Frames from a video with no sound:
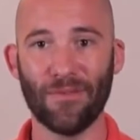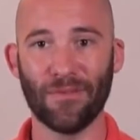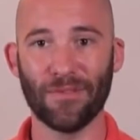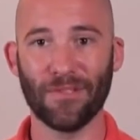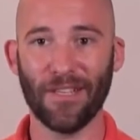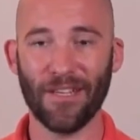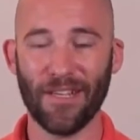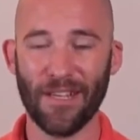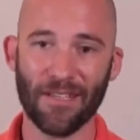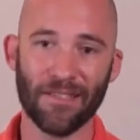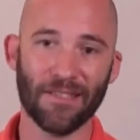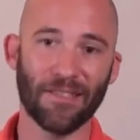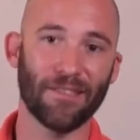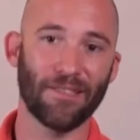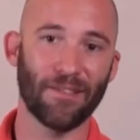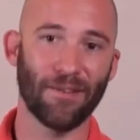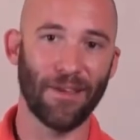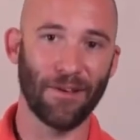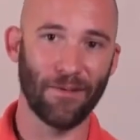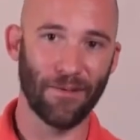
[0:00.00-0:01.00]
use Linux,
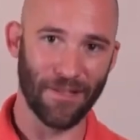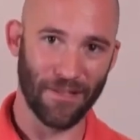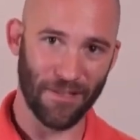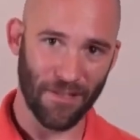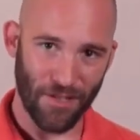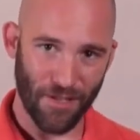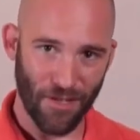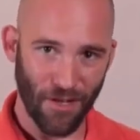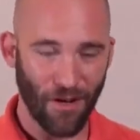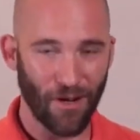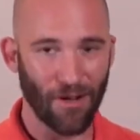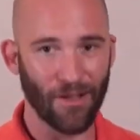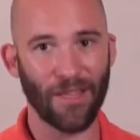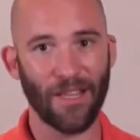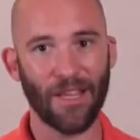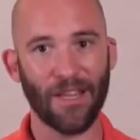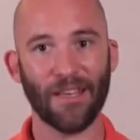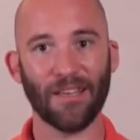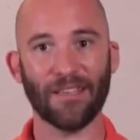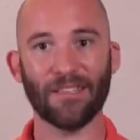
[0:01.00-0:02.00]
and so they would install
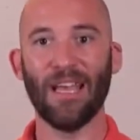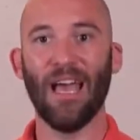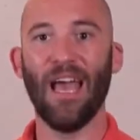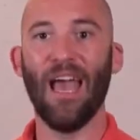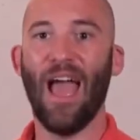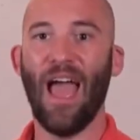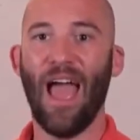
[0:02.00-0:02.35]
Linux,